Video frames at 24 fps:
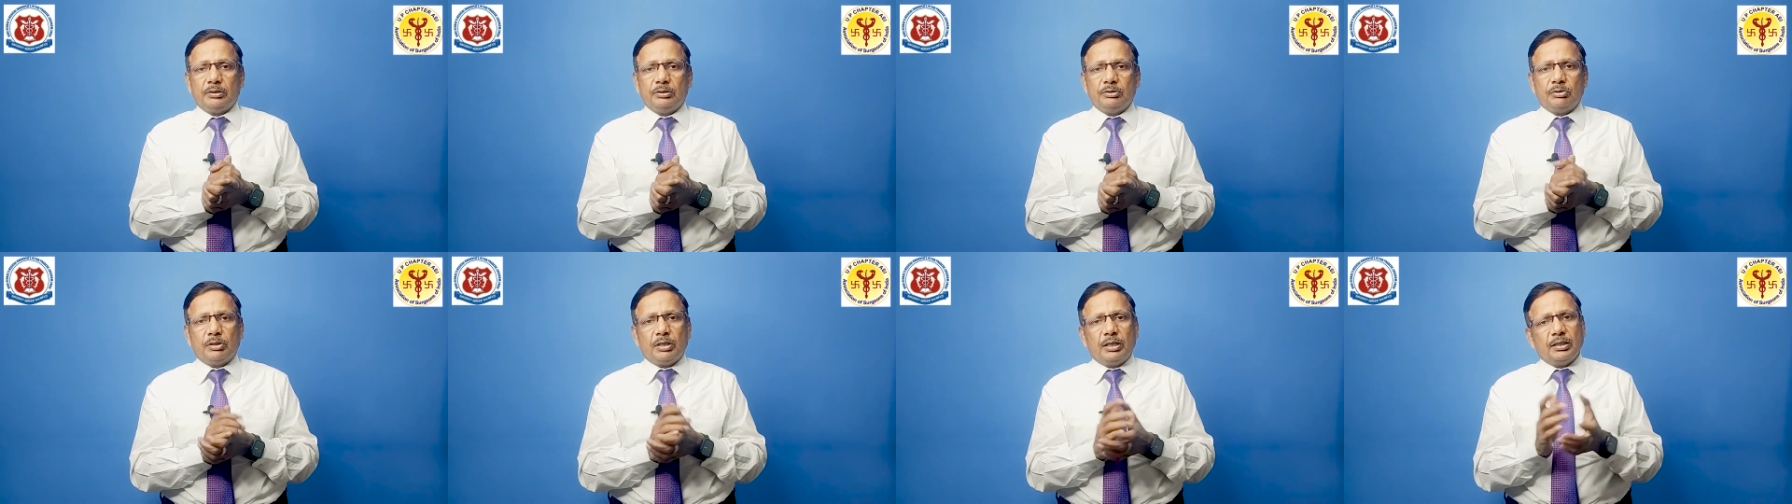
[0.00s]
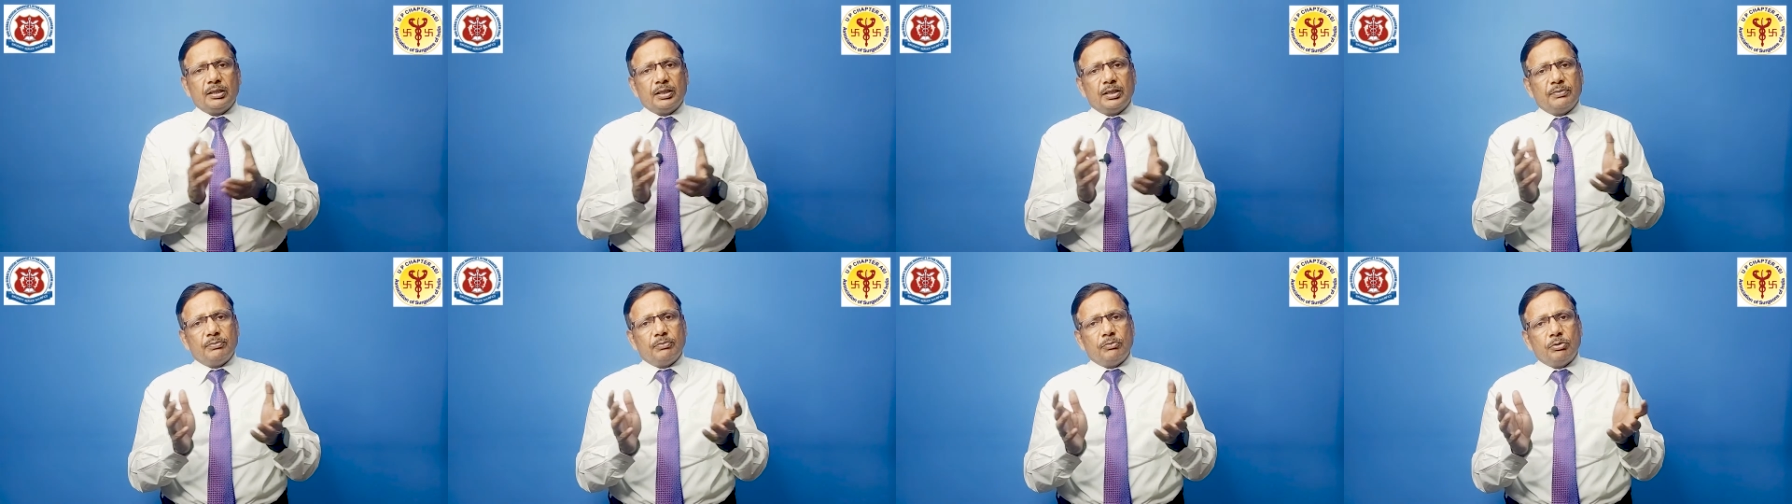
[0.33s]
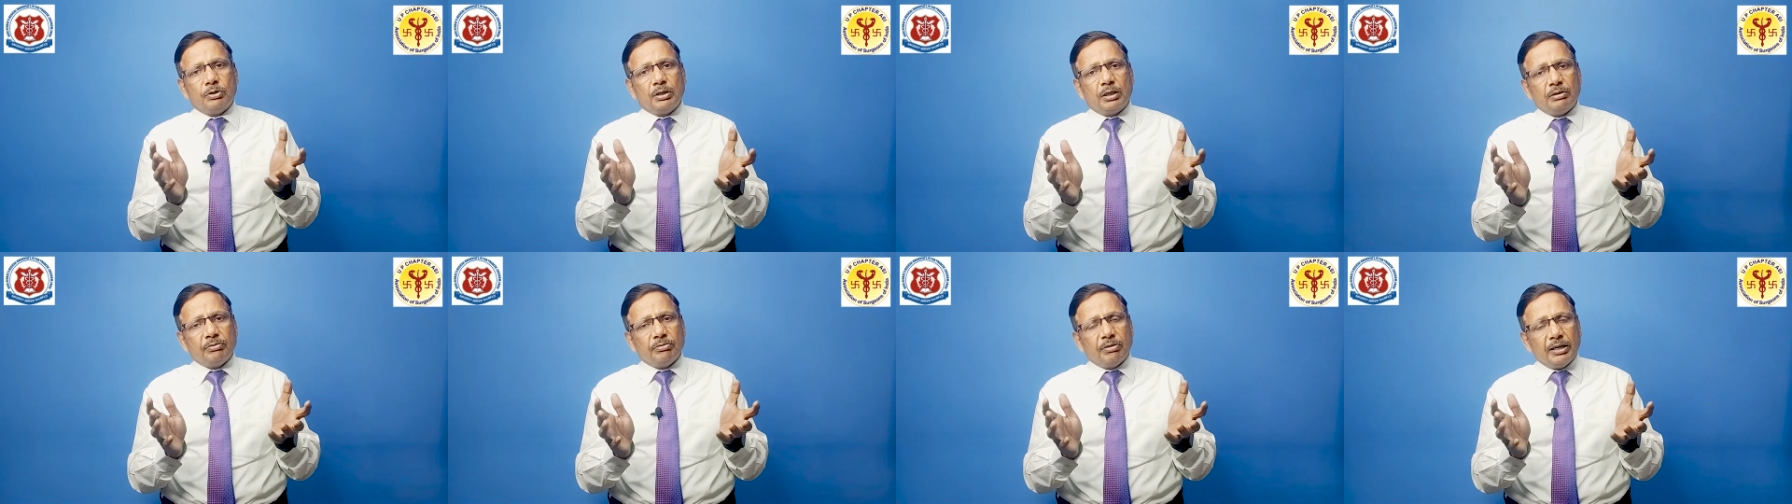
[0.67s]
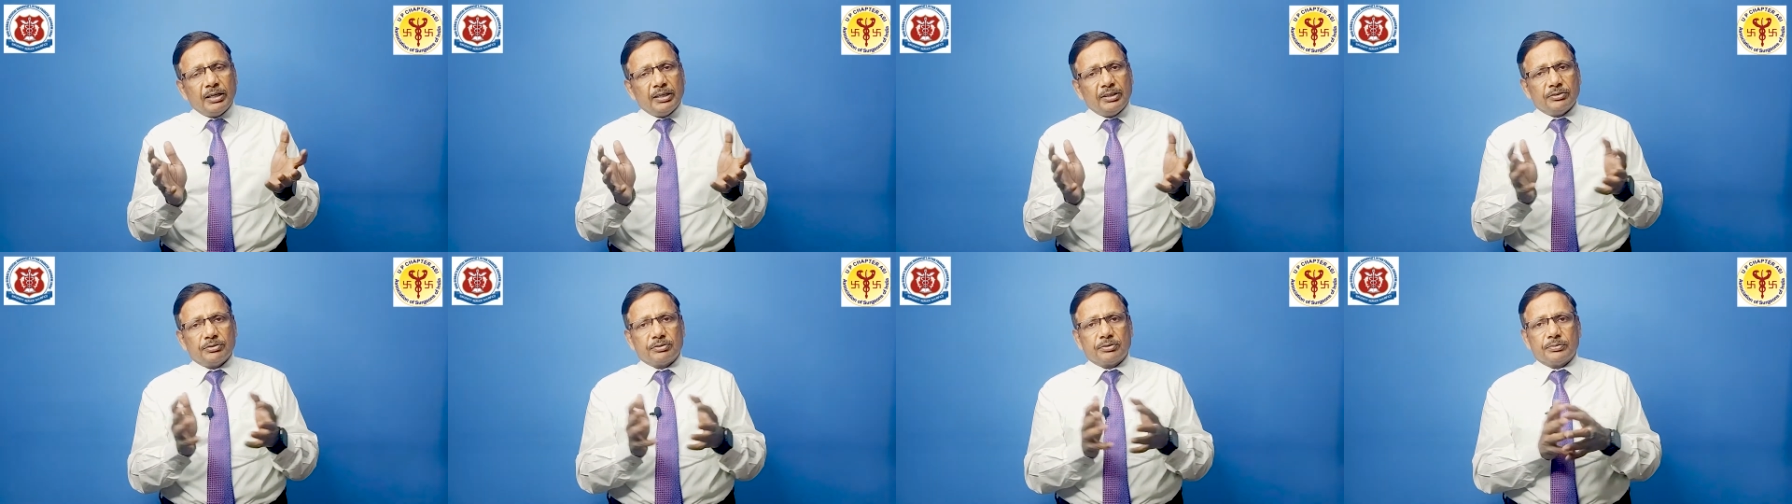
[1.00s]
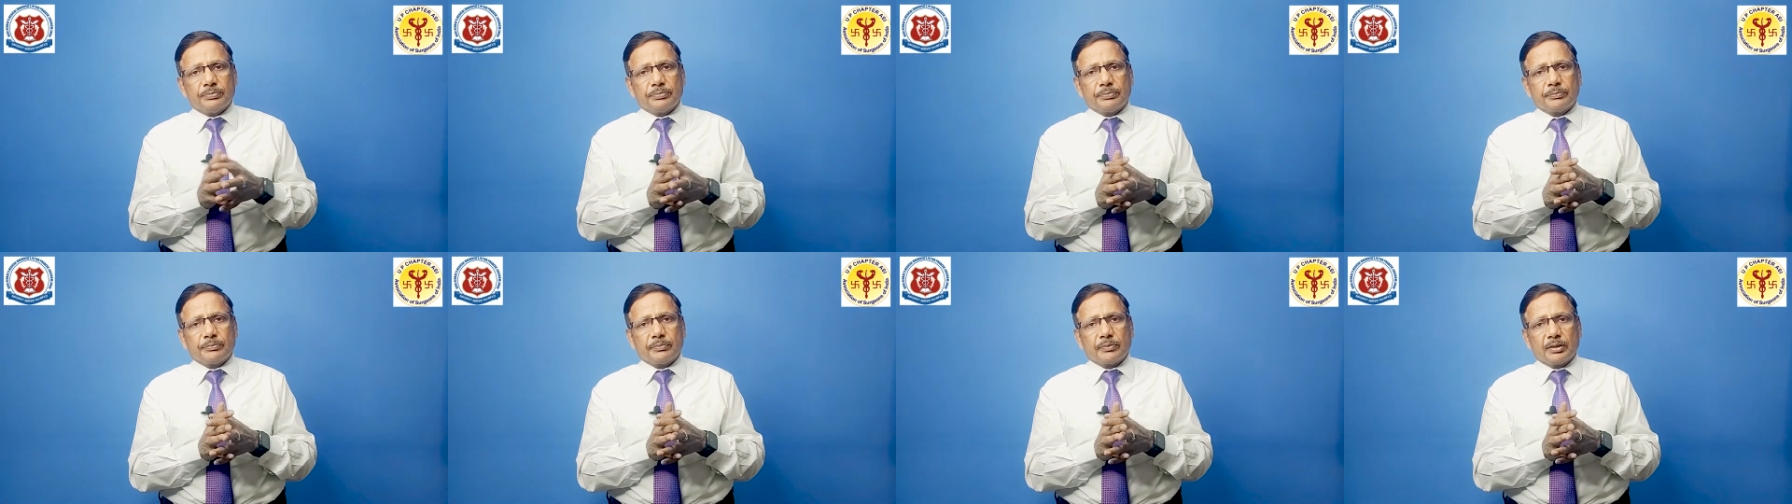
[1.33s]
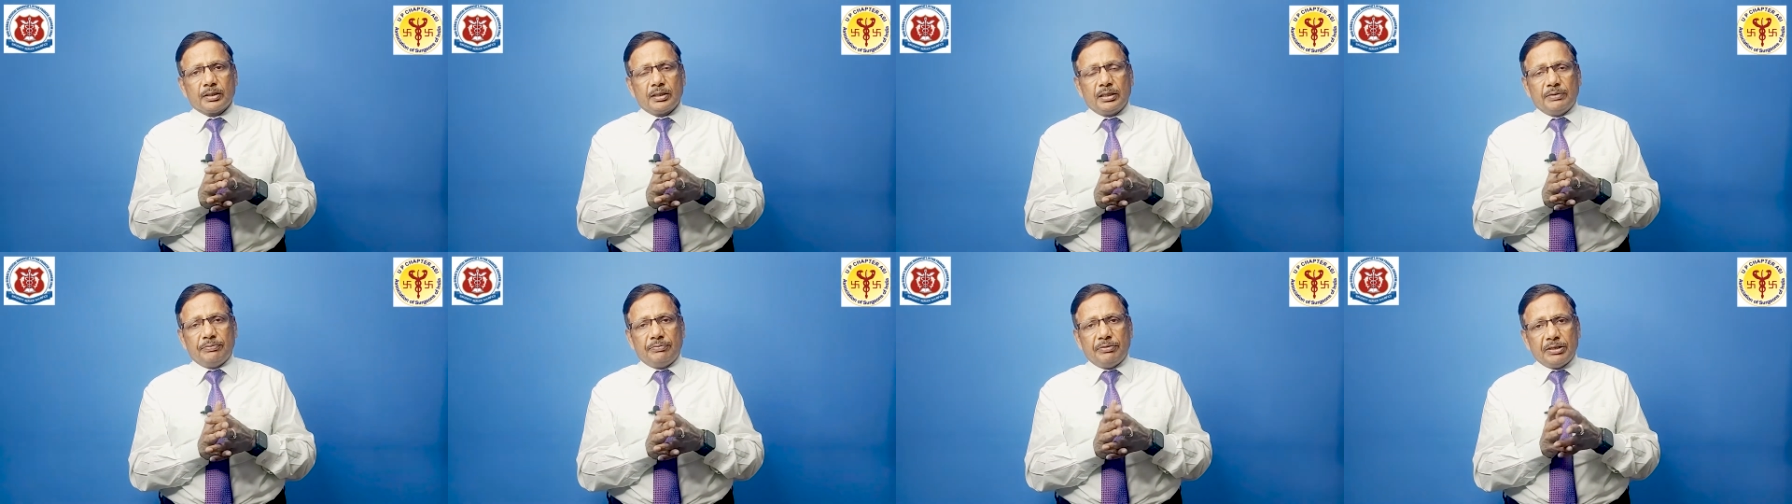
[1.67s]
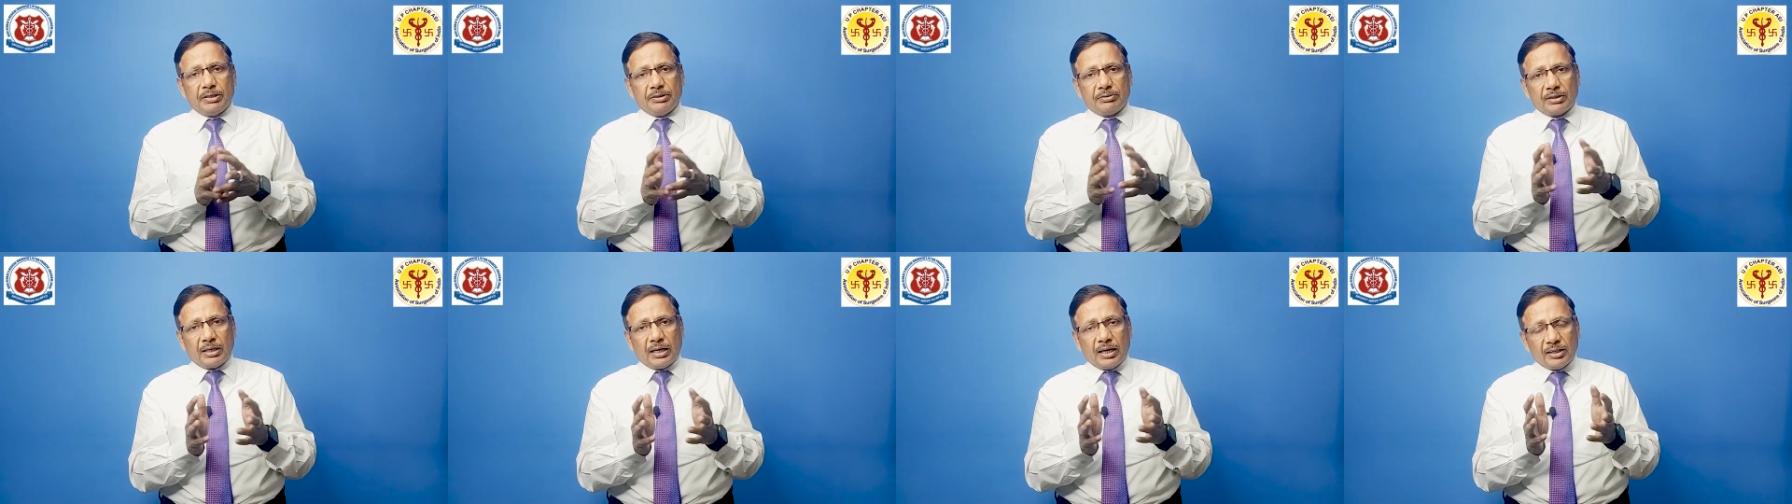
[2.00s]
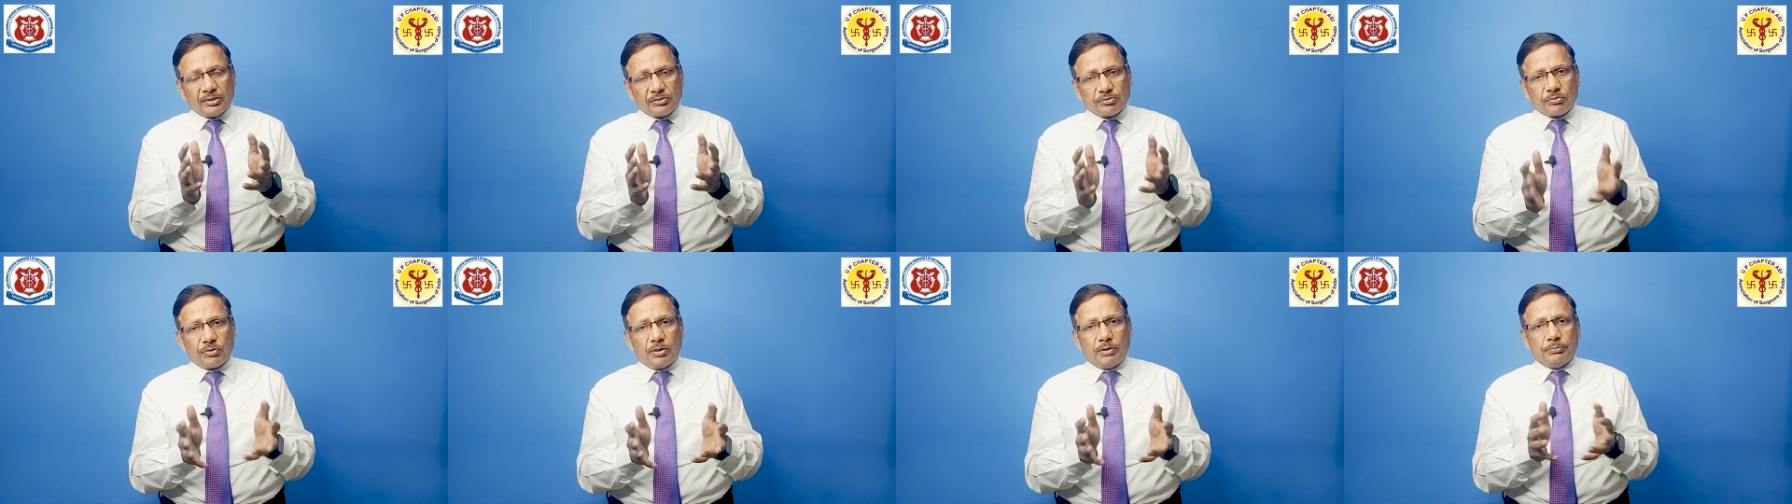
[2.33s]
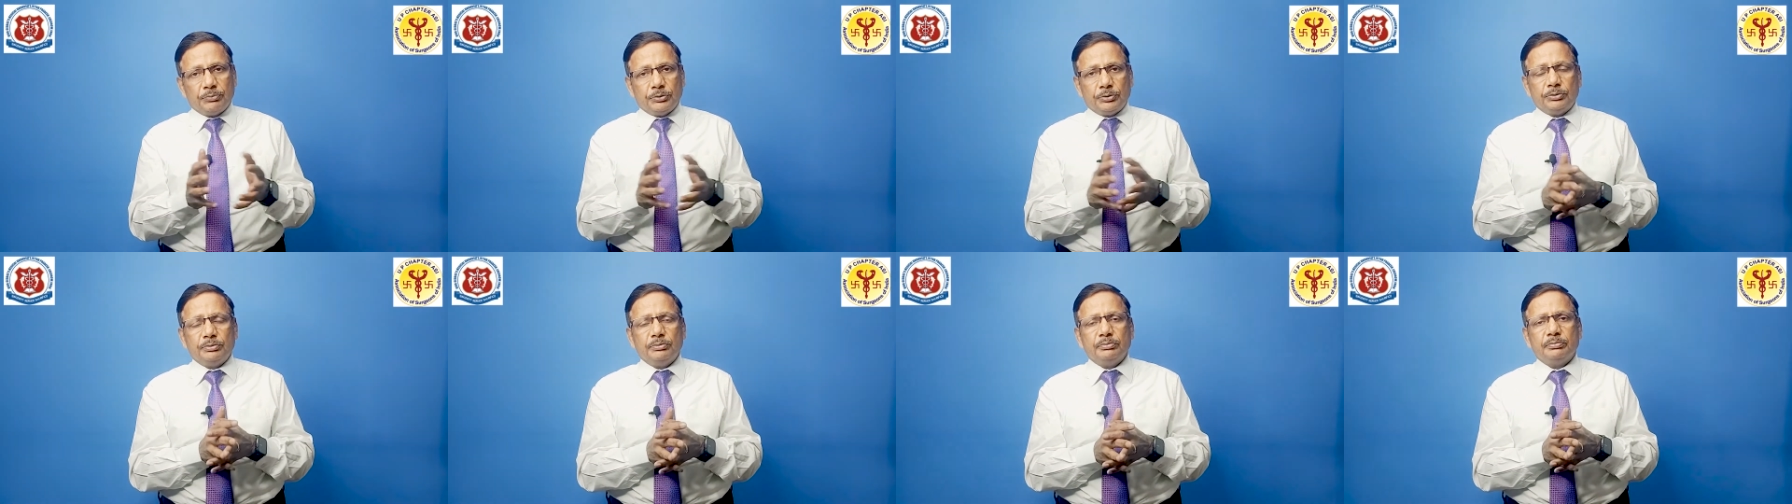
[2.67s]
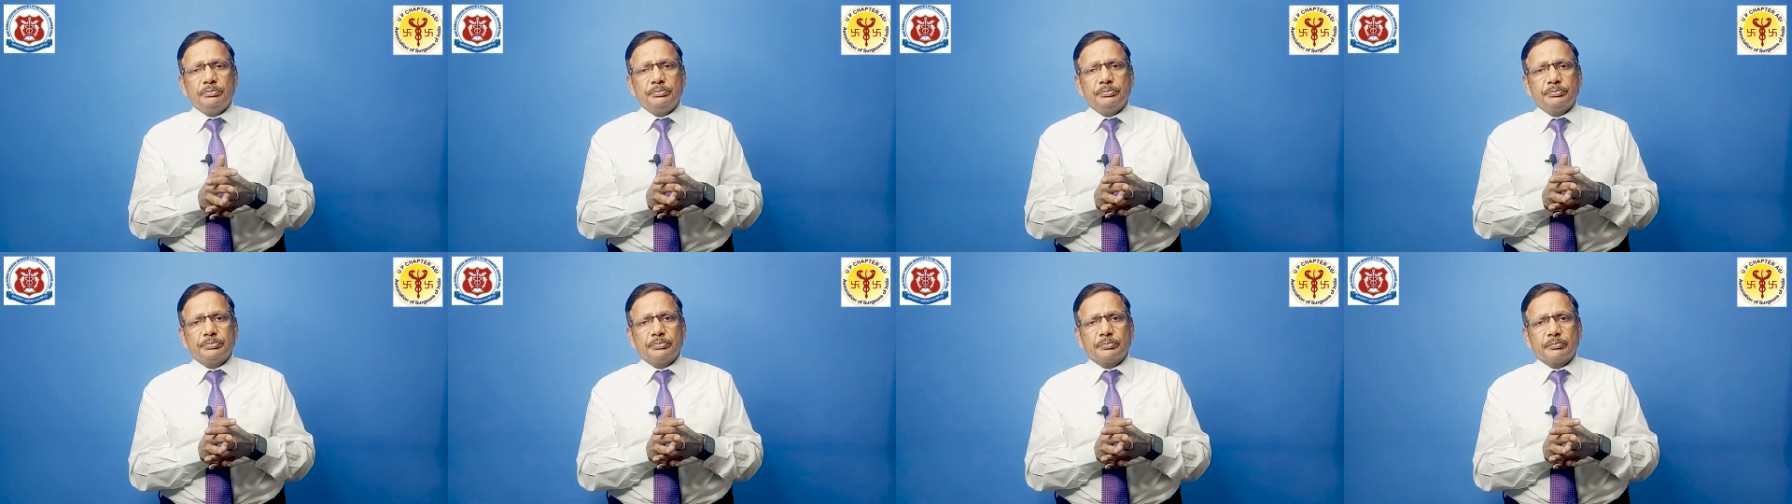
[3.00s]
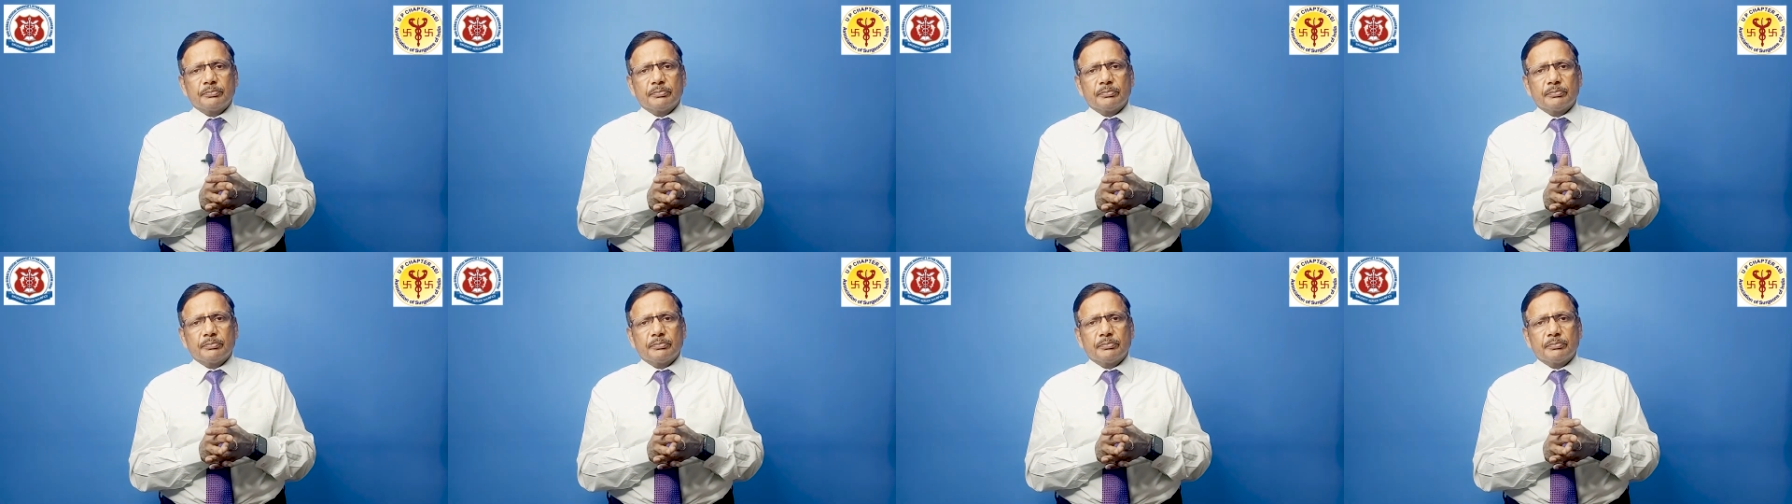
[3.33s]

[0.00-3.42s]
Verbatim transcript: You can give good advice. If it is asked from you,